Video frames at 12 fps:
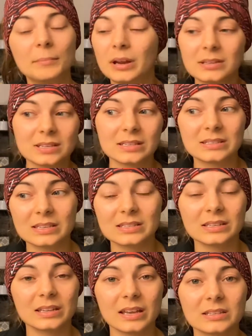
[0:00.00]
not as
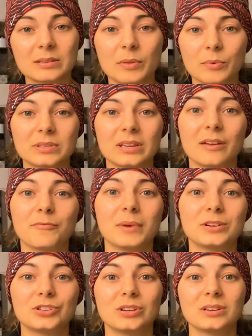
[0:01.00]
consistently as some of the ones that I've
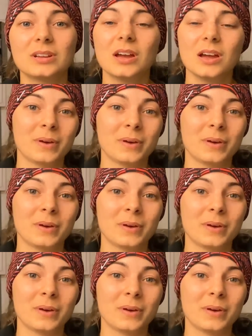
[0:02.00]
mentioned,